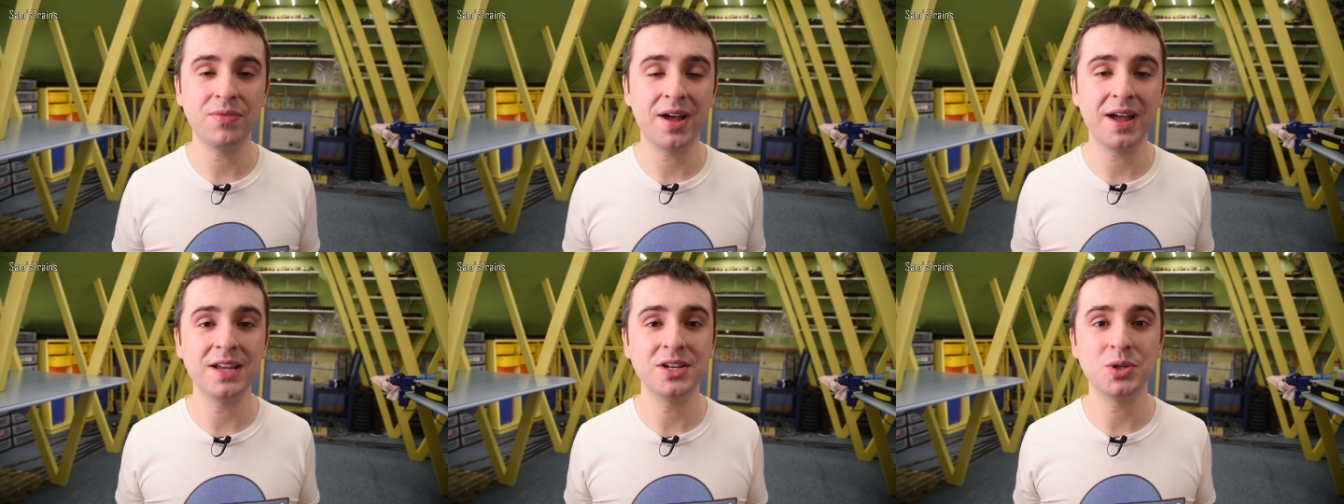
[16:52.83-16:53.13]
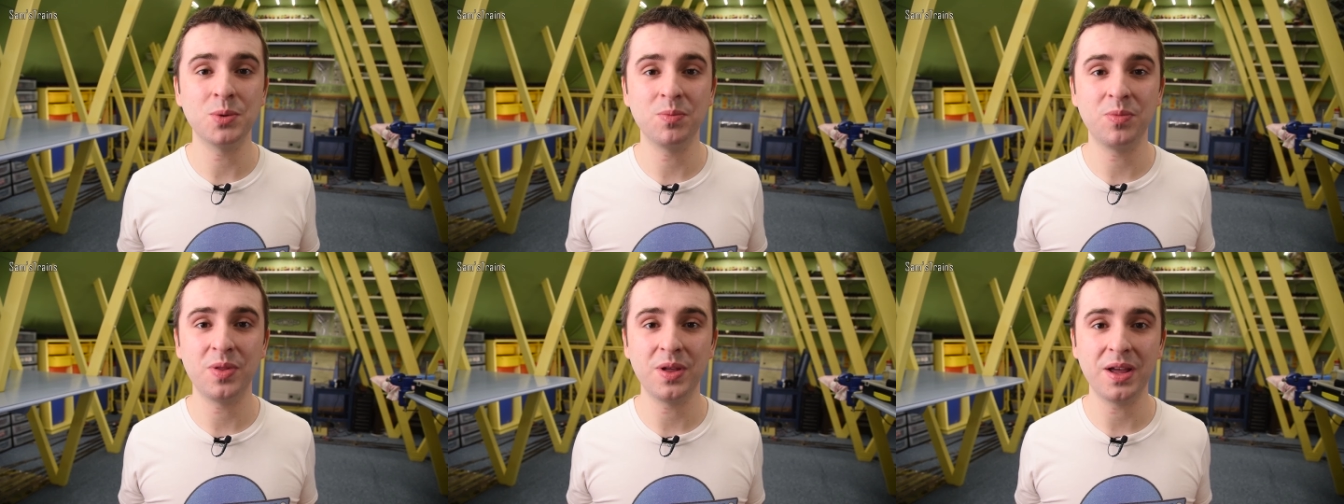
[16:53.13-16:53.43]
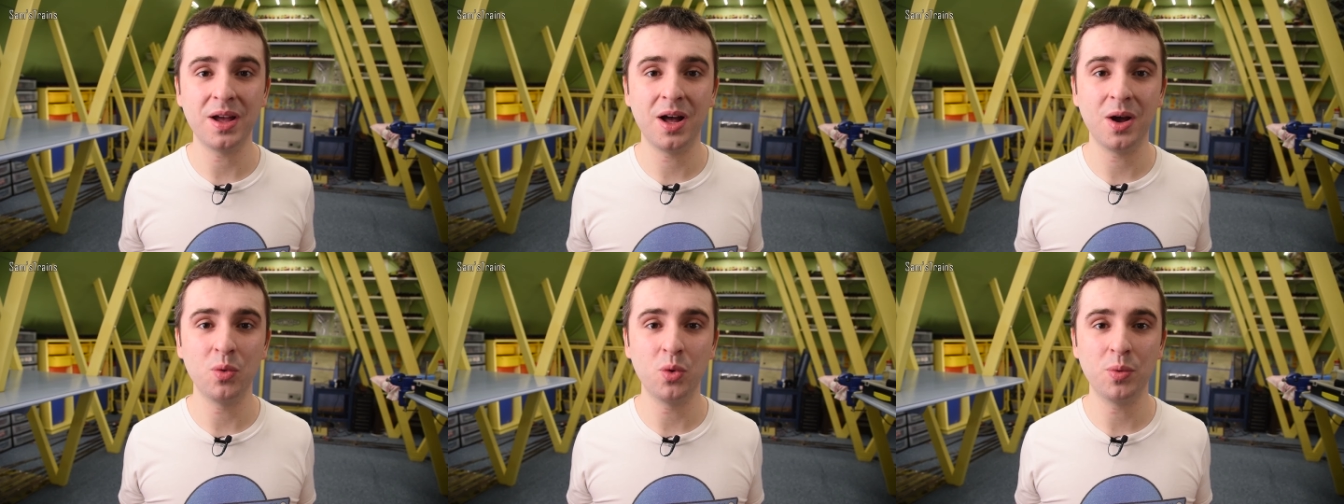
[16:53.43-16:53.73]
that is something
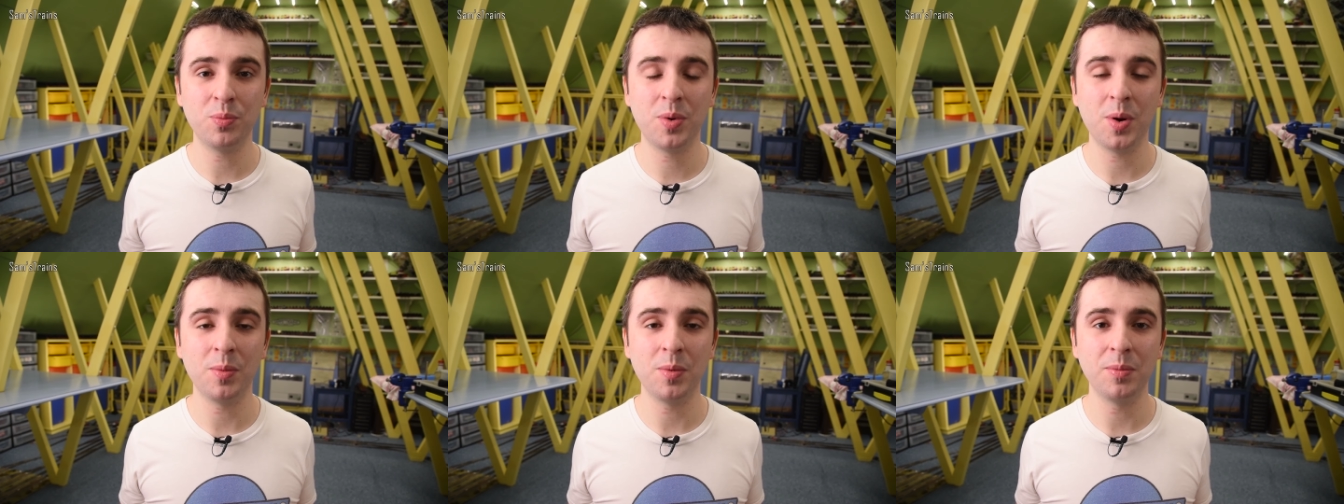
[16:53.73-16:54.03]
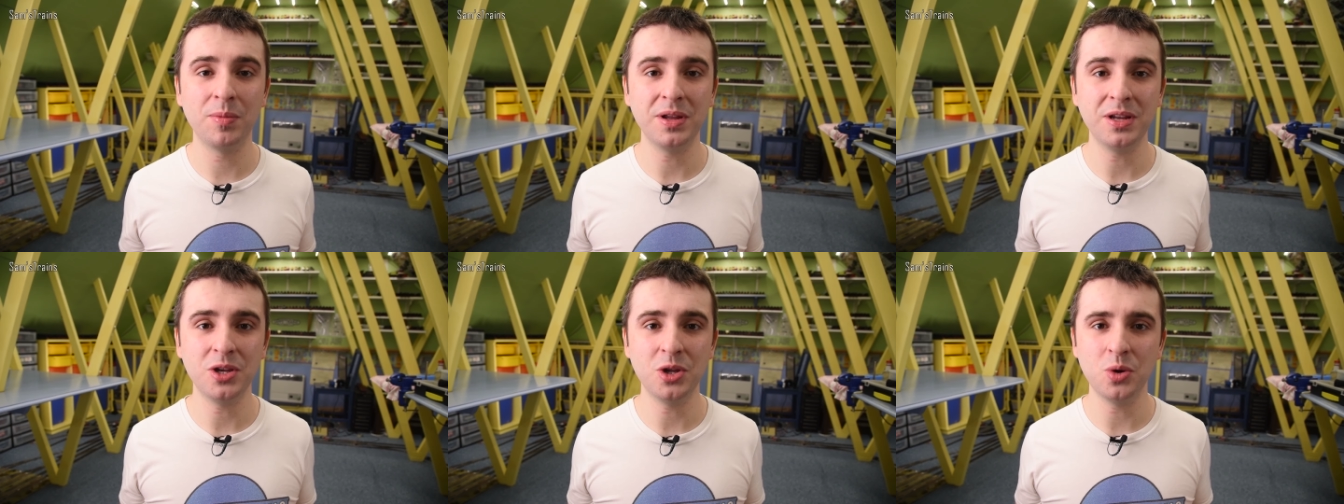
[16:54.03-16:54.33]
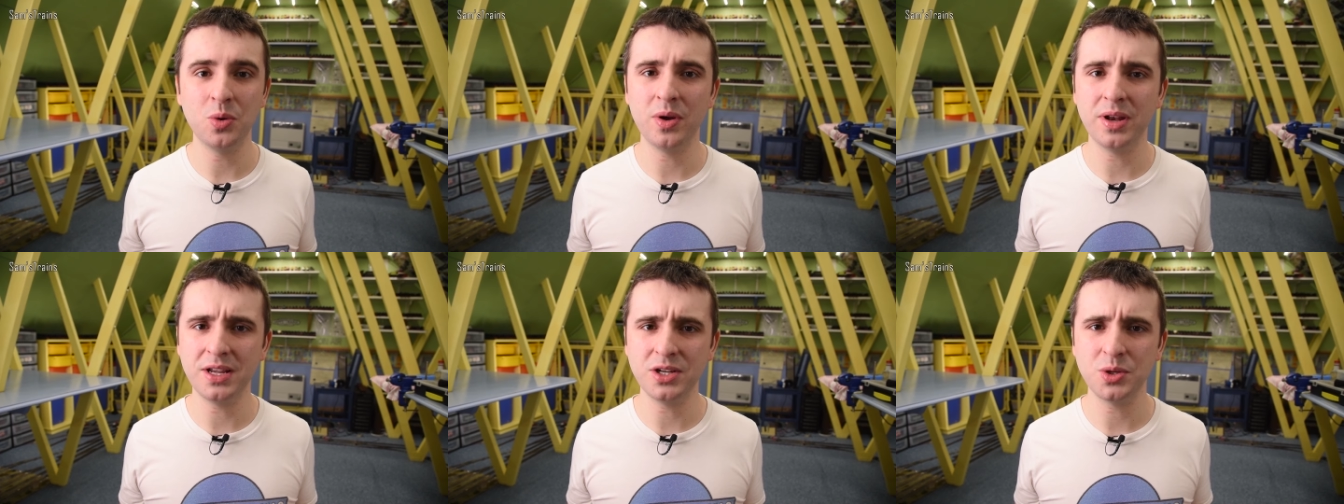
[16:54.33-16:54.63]
I would probably
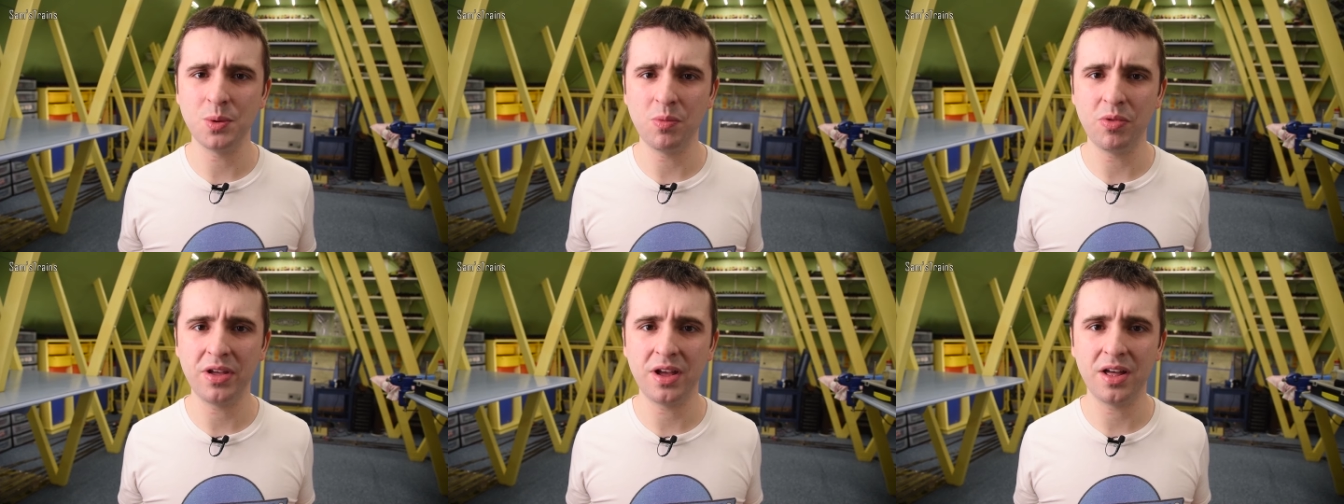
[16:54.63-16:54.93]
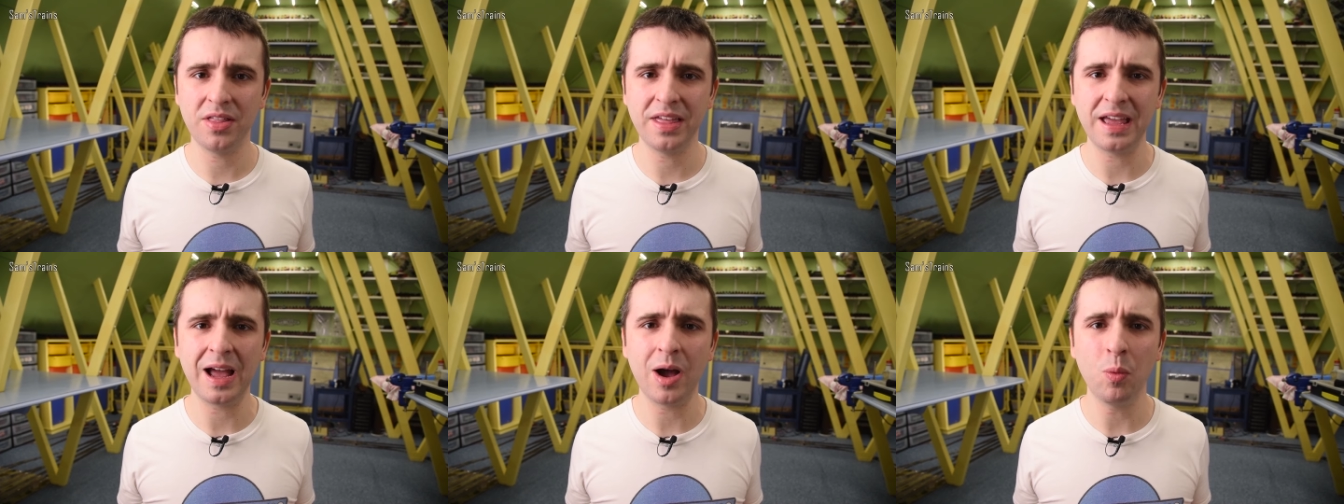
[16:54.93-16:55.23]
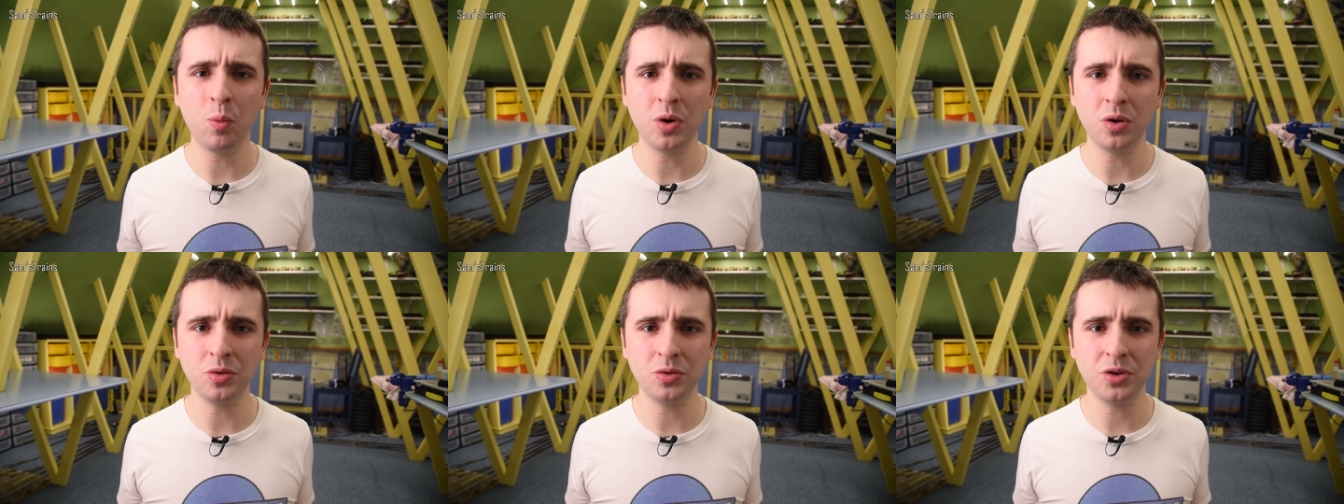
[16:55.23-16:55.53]
do, and it's something I think I
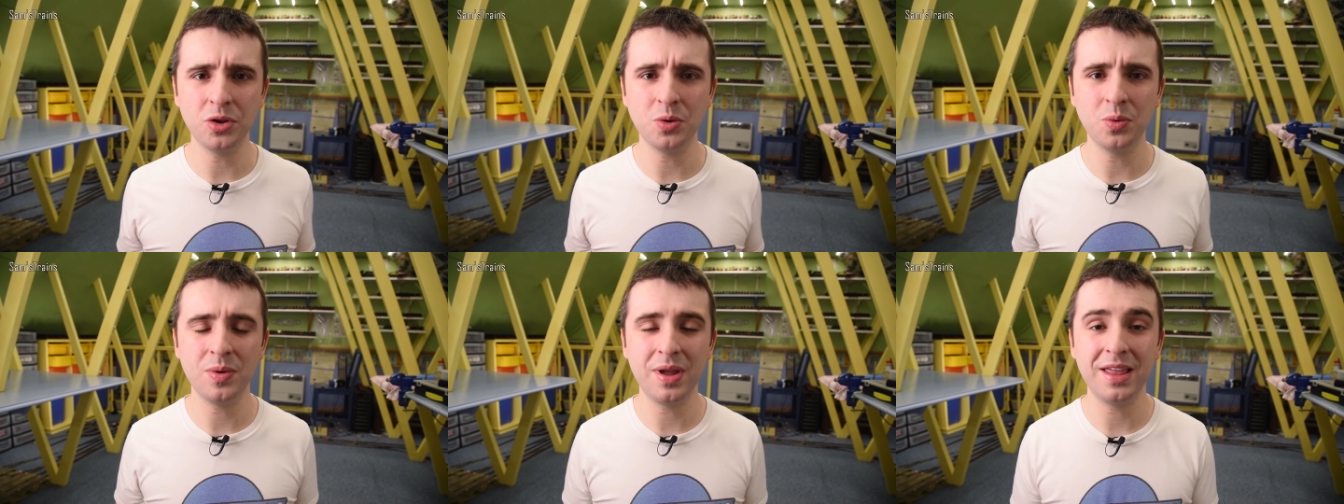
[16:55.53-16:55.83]
will do